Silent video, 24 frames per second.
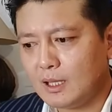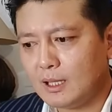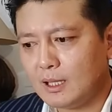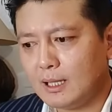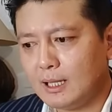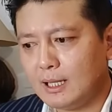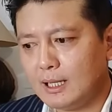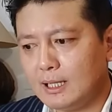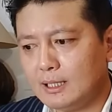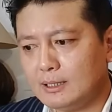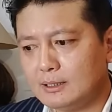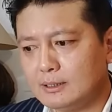
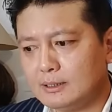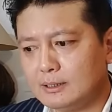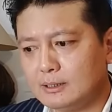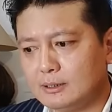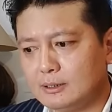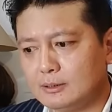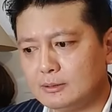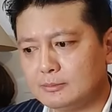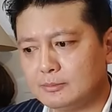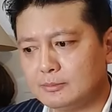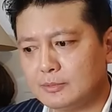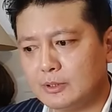And
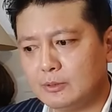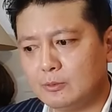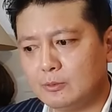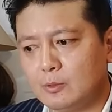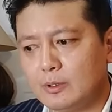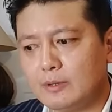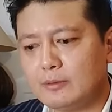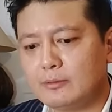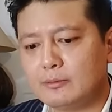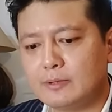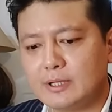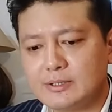
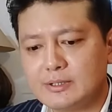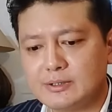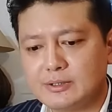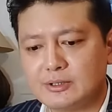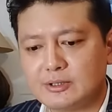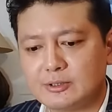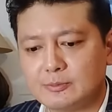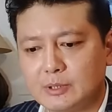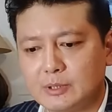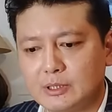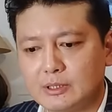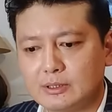one of the reasons
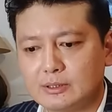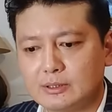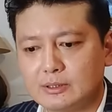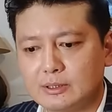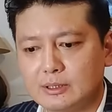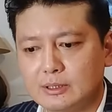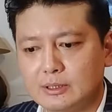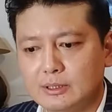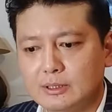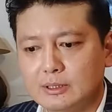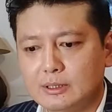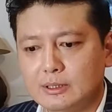is
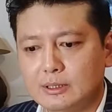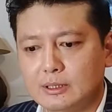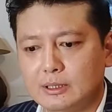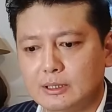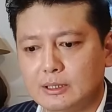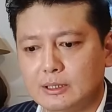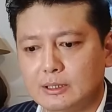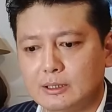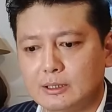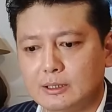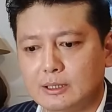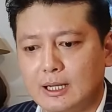because
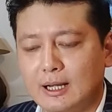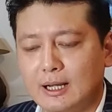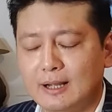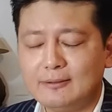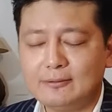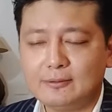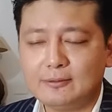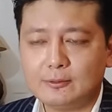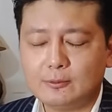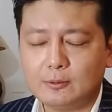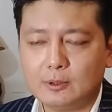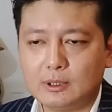I,
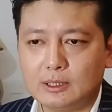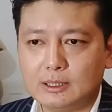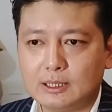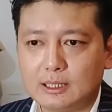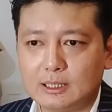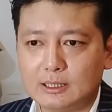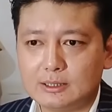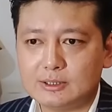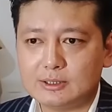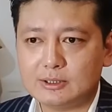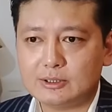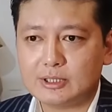for one,
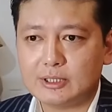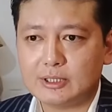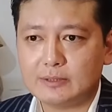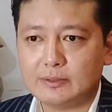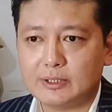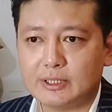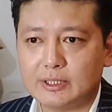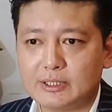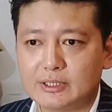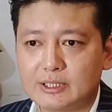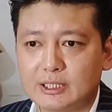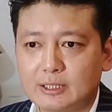I'll just give
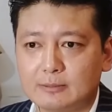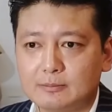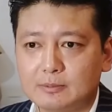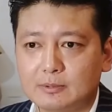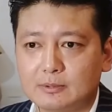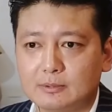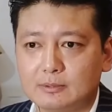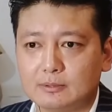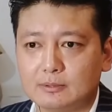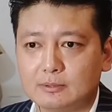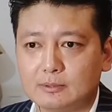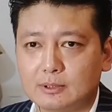an
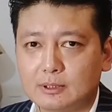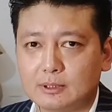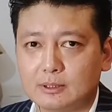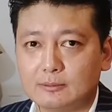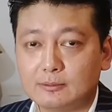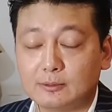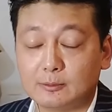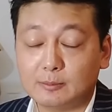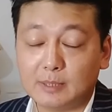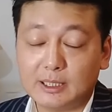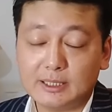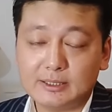example
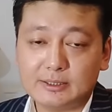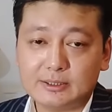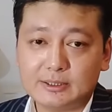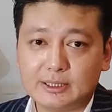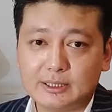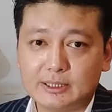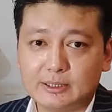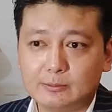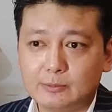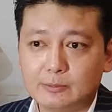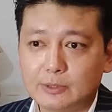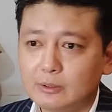from my
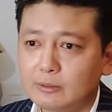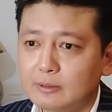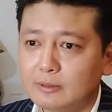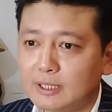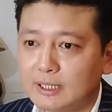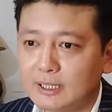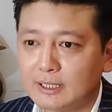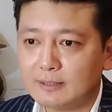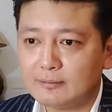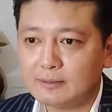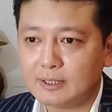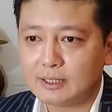state. We don't
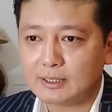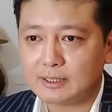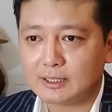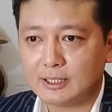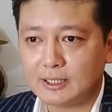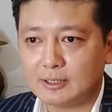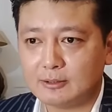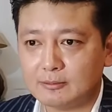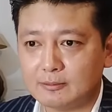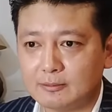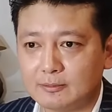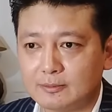have that
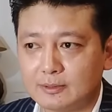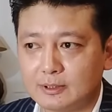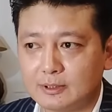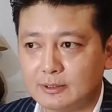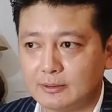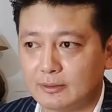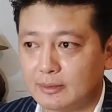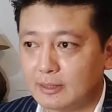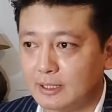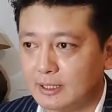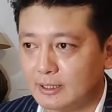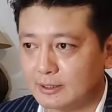kind of
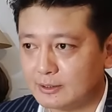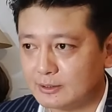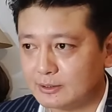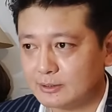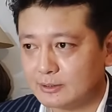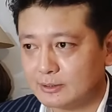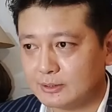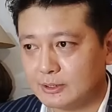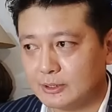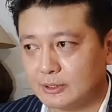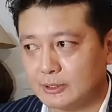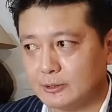
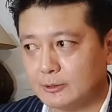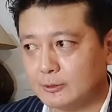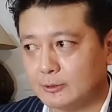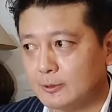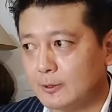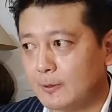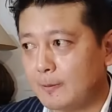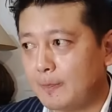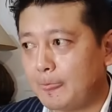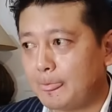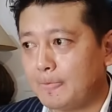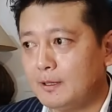things.
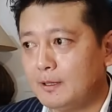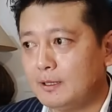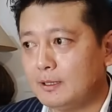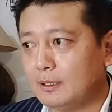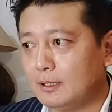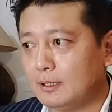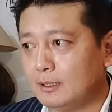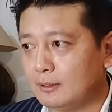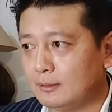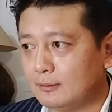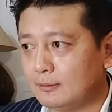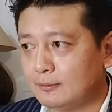
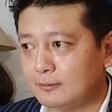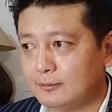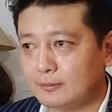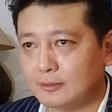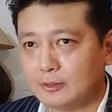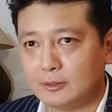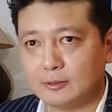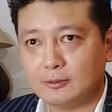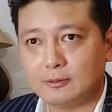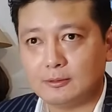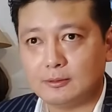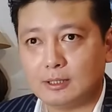
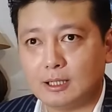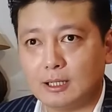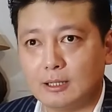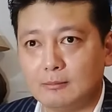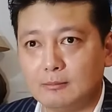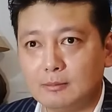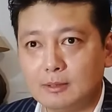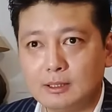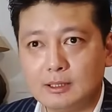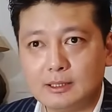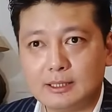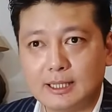
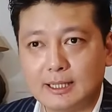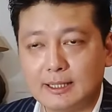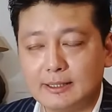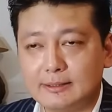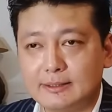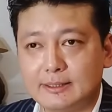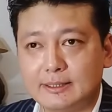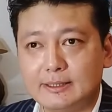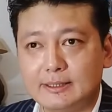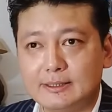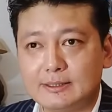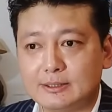Amma
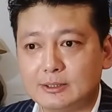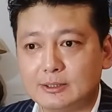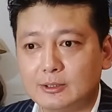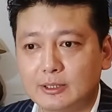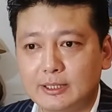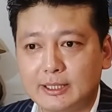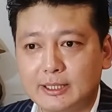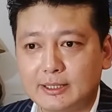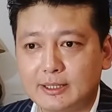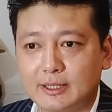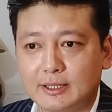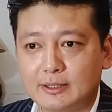canteens and all
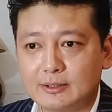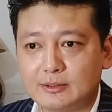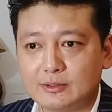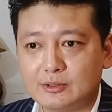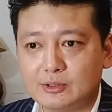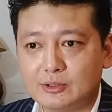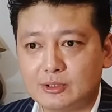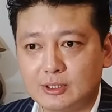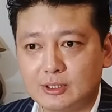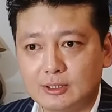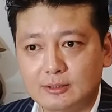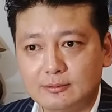that kind of
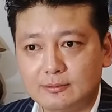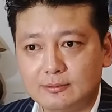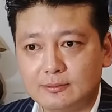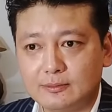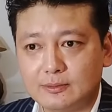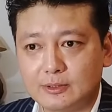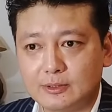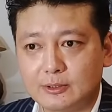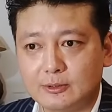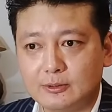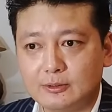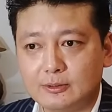stuff.
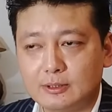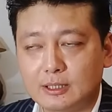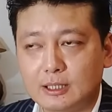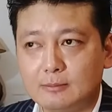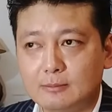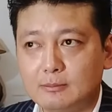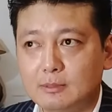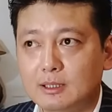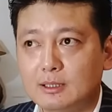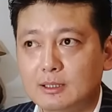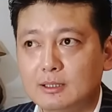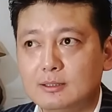
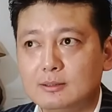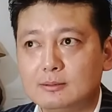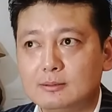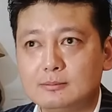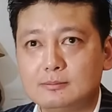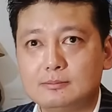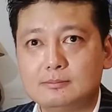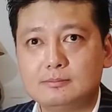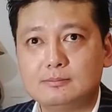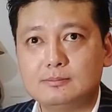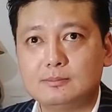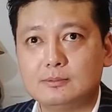
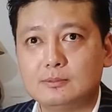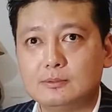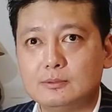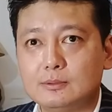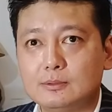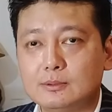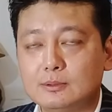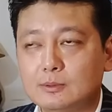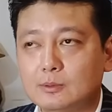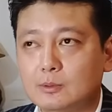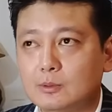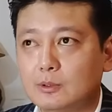Amma,
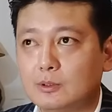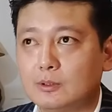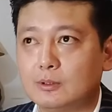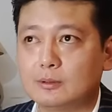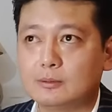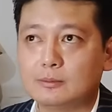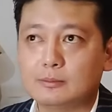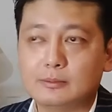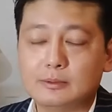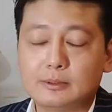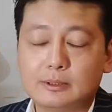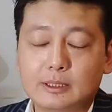
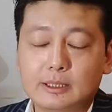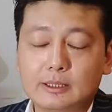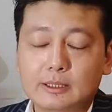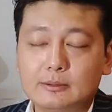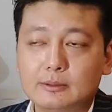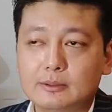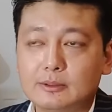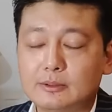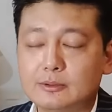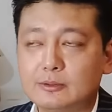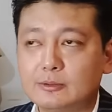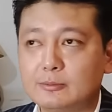or I don't
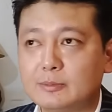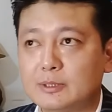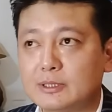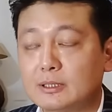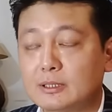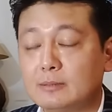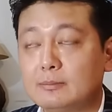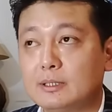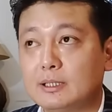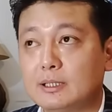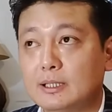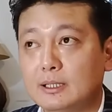know, it could be
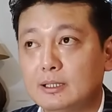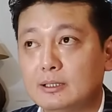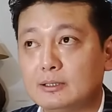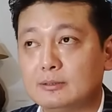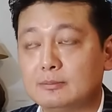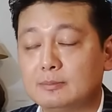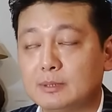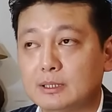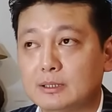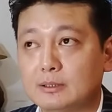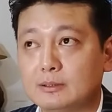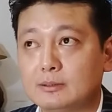something else,
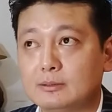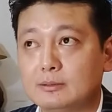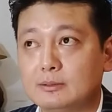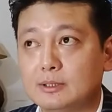but